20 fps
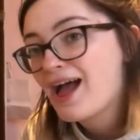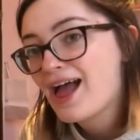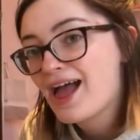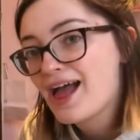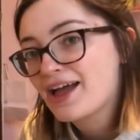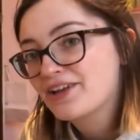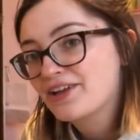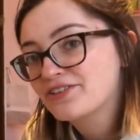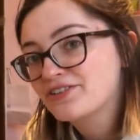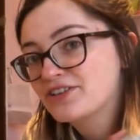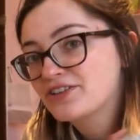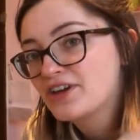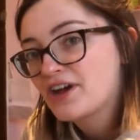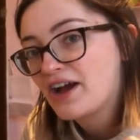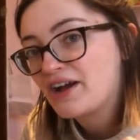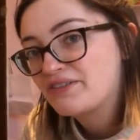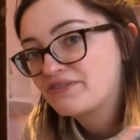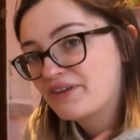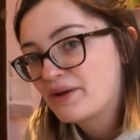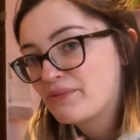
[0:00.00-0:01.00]
And
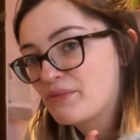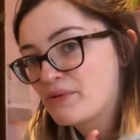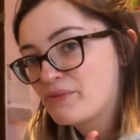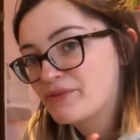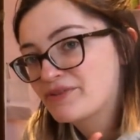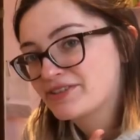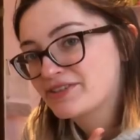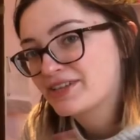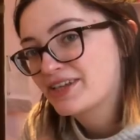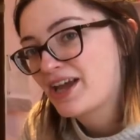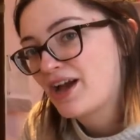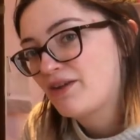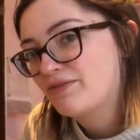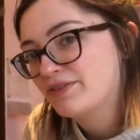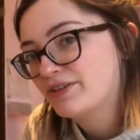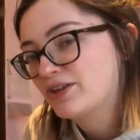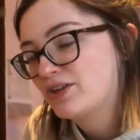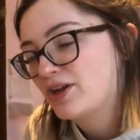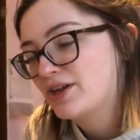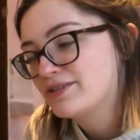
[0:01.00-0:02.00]
I found my missing
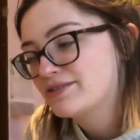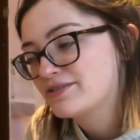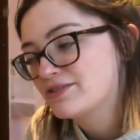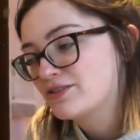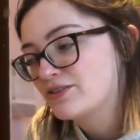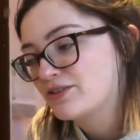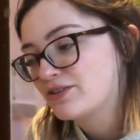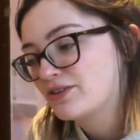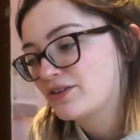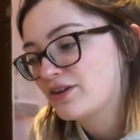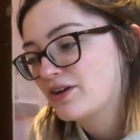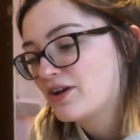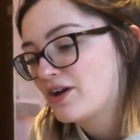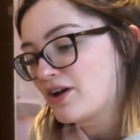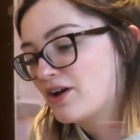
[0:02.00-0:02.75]
Calvin Klein sock.